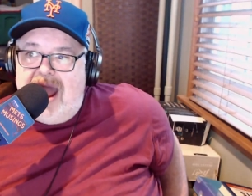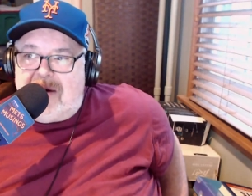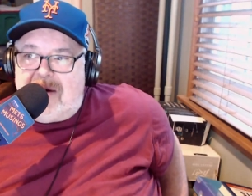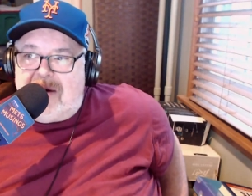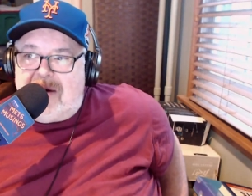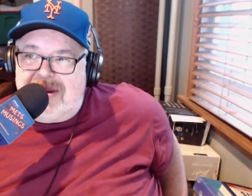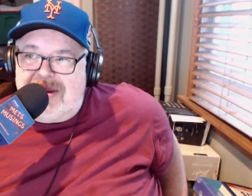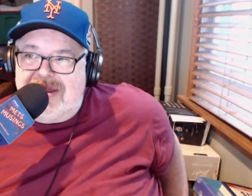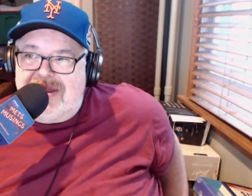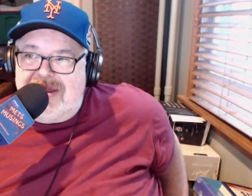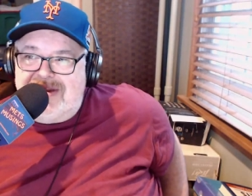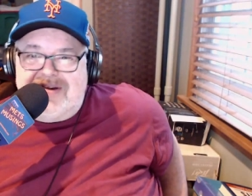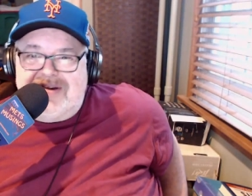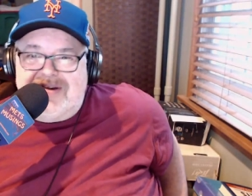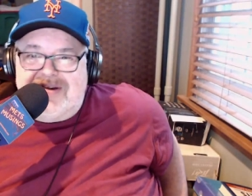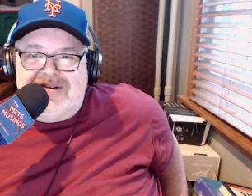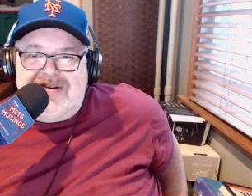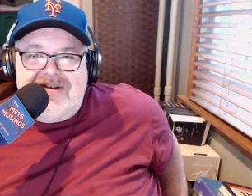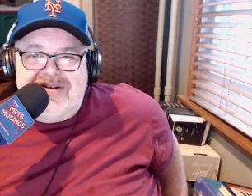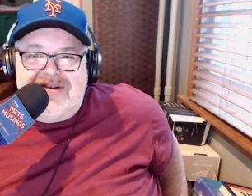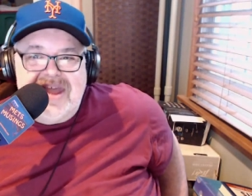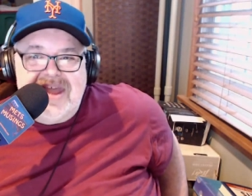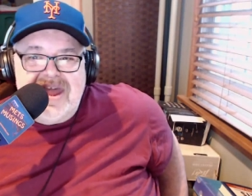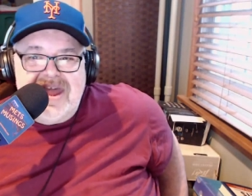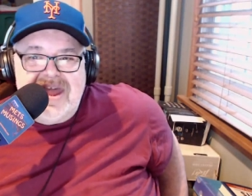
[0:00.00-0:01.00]
So
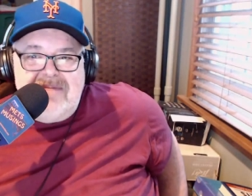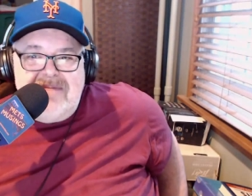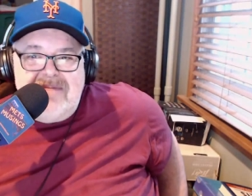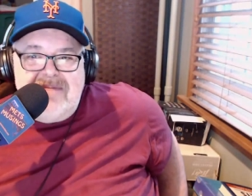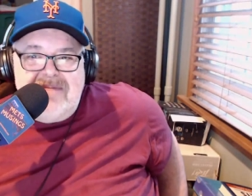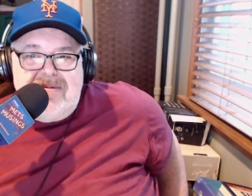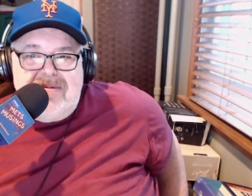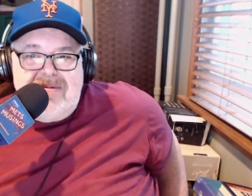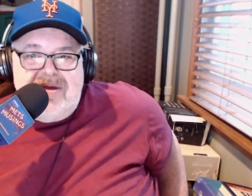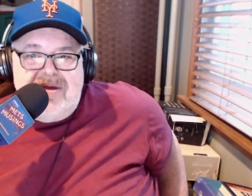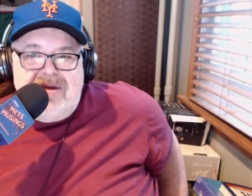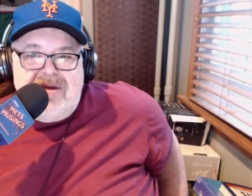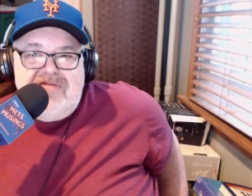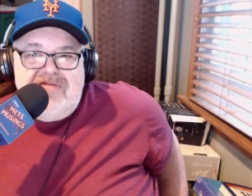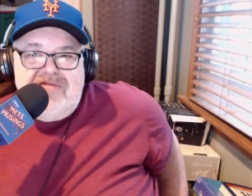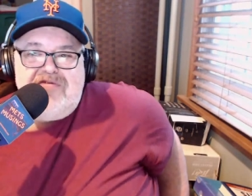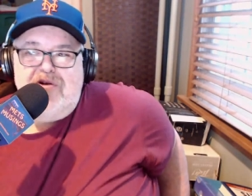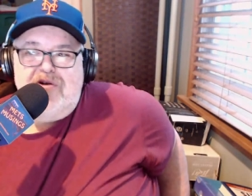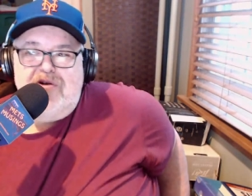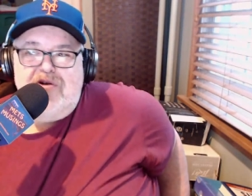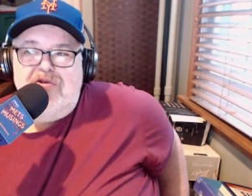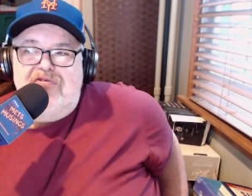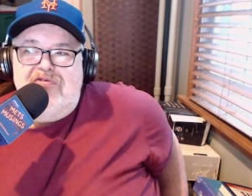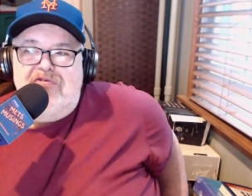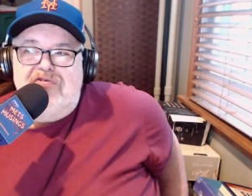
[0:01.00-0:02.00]
maybe a vote
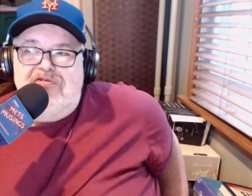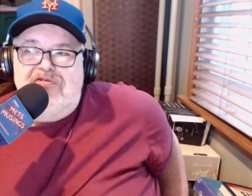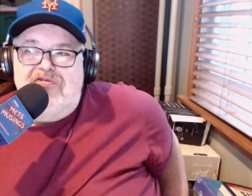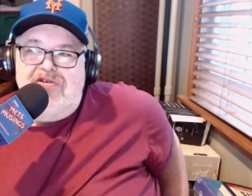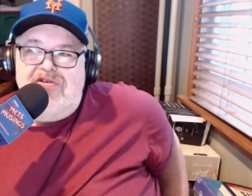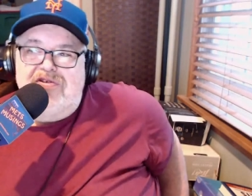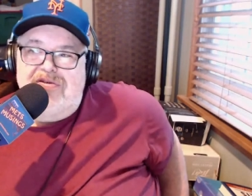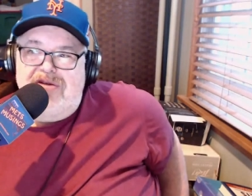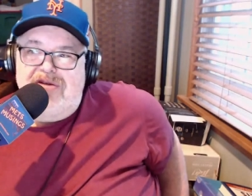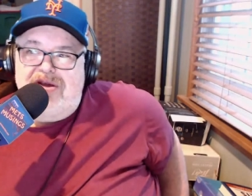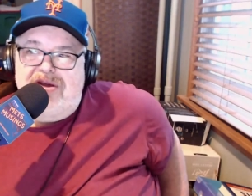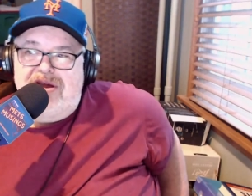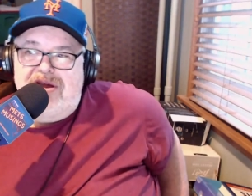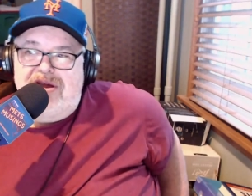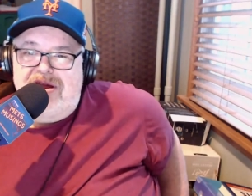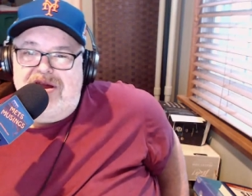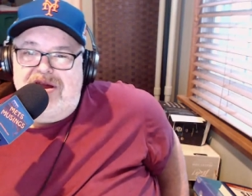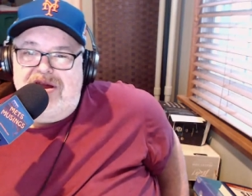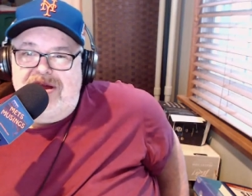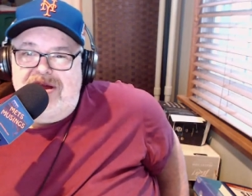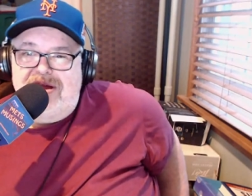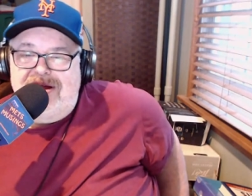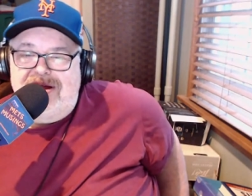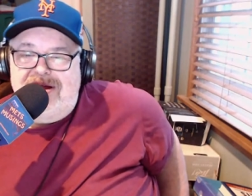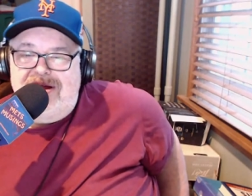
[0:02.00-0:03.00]
for
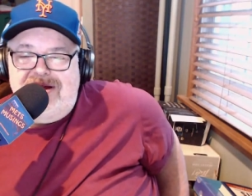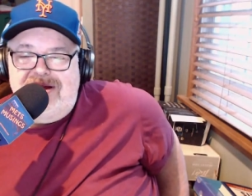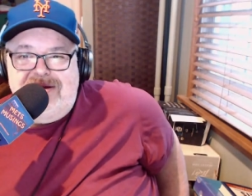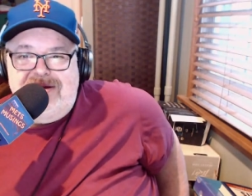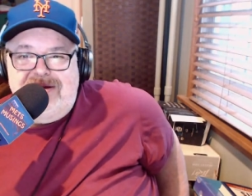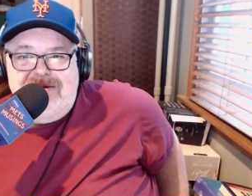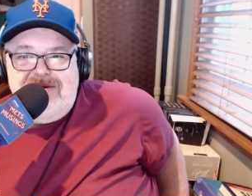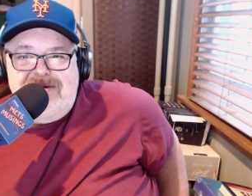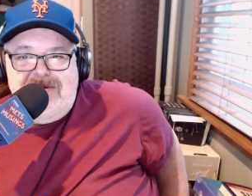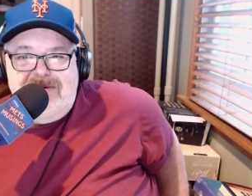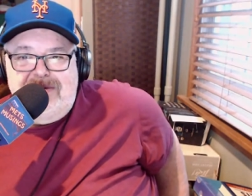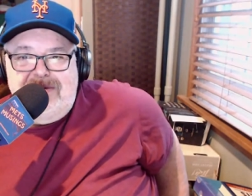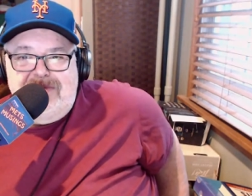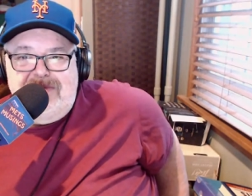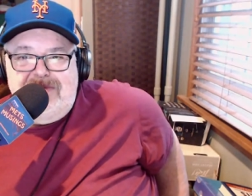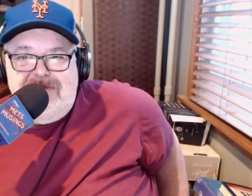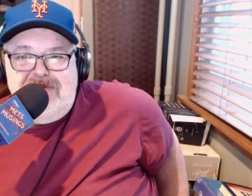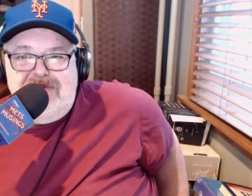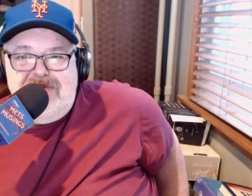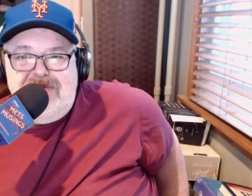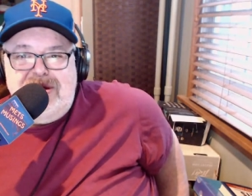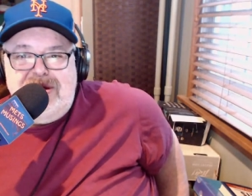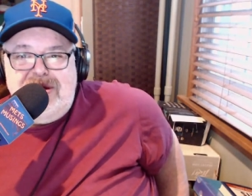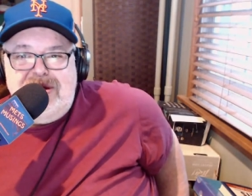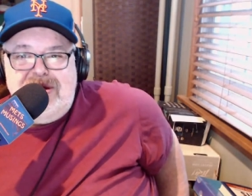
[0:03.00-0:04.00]

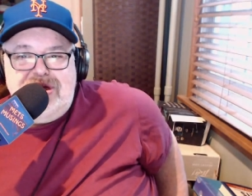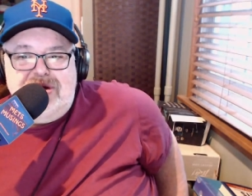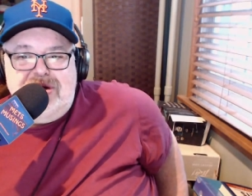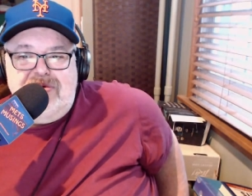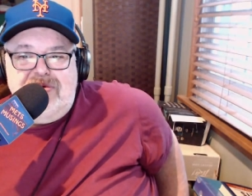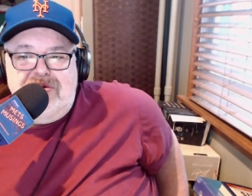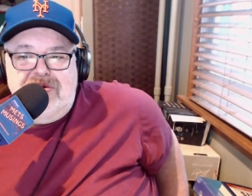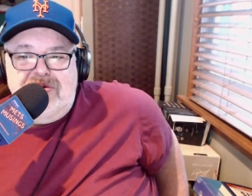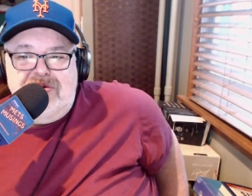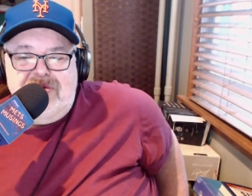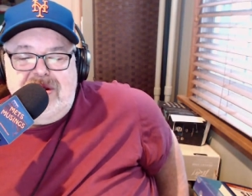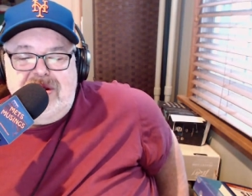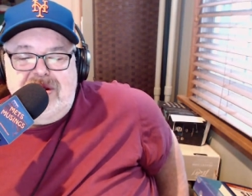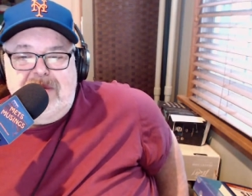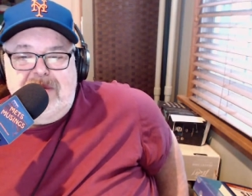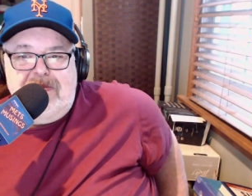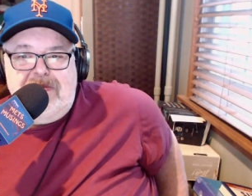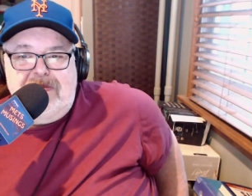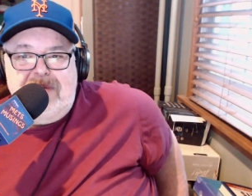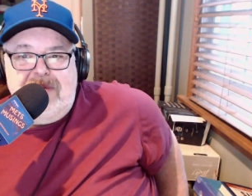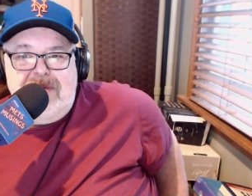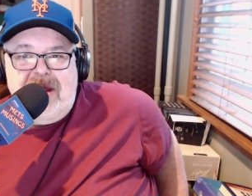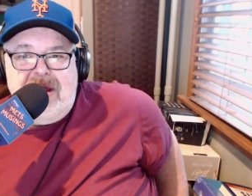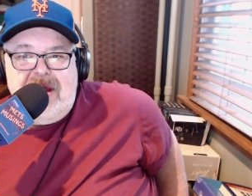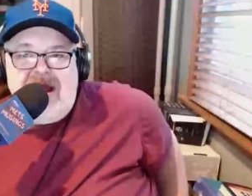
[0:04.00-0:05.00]
Biggio would have went to
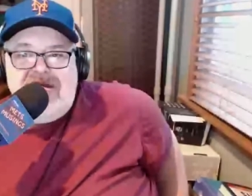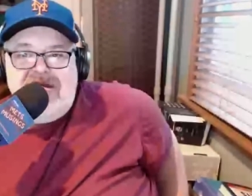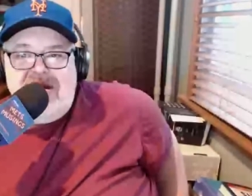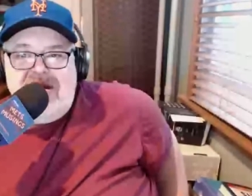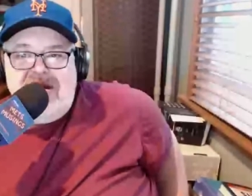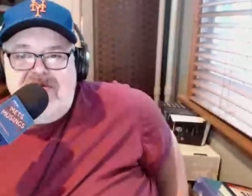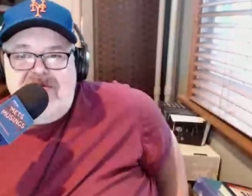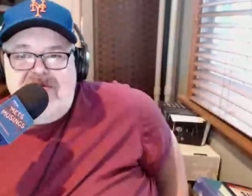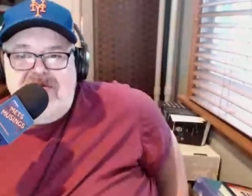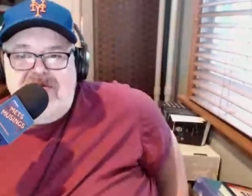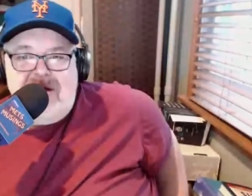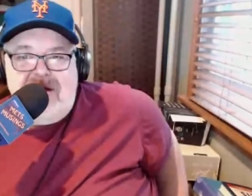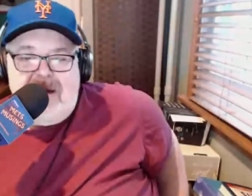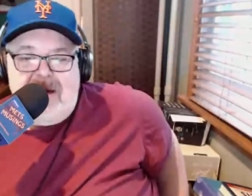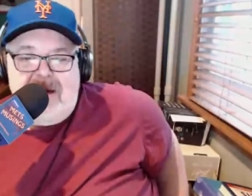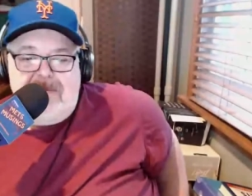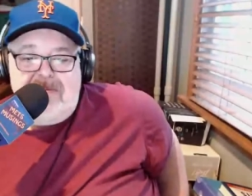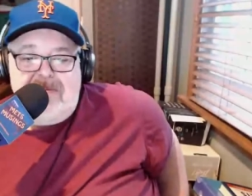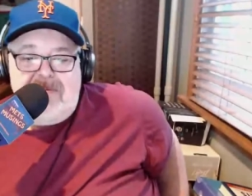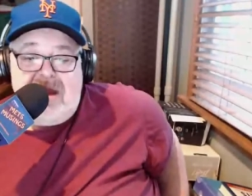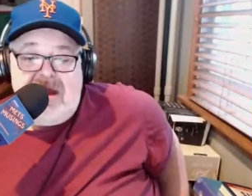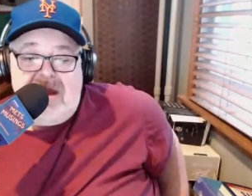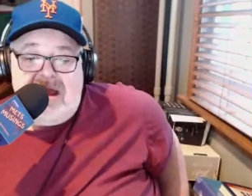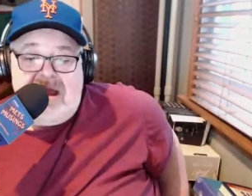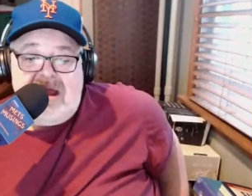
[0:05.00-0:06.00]
Piazza that would have got
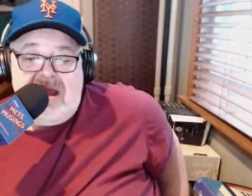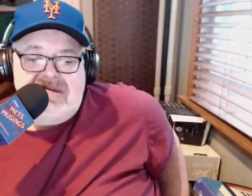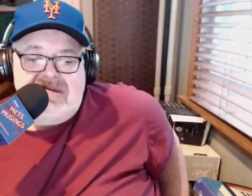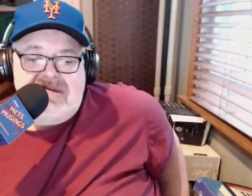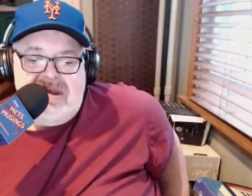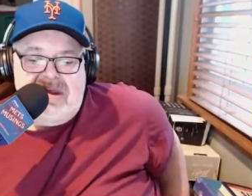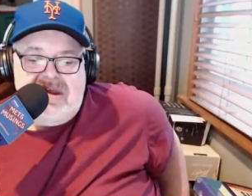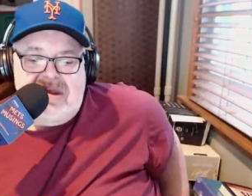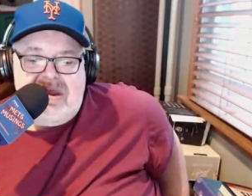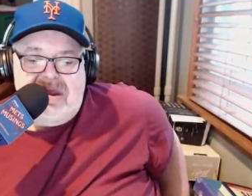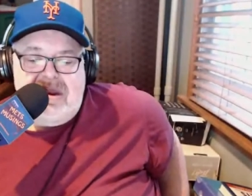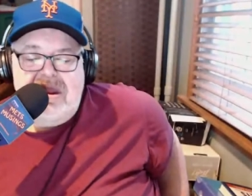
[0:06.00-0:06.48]
Piazza in.